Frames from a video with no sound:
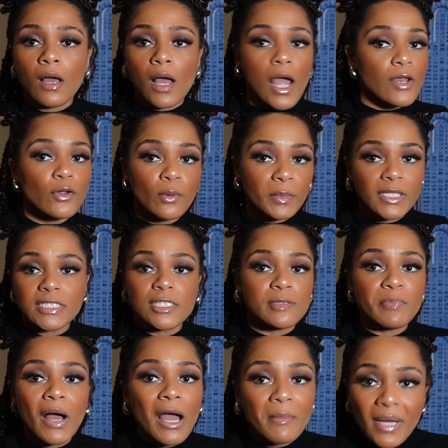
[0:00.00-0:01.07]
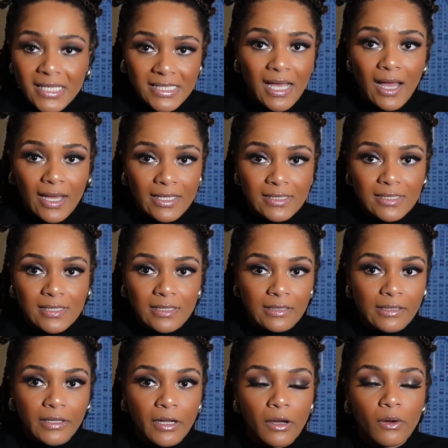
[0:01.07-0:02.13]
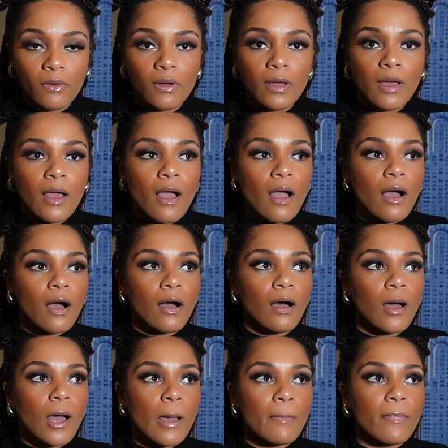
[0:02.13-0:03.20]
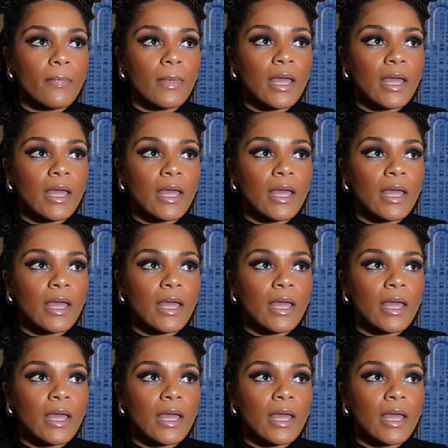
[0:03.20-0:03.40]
I normally just buy my size, you know? Um,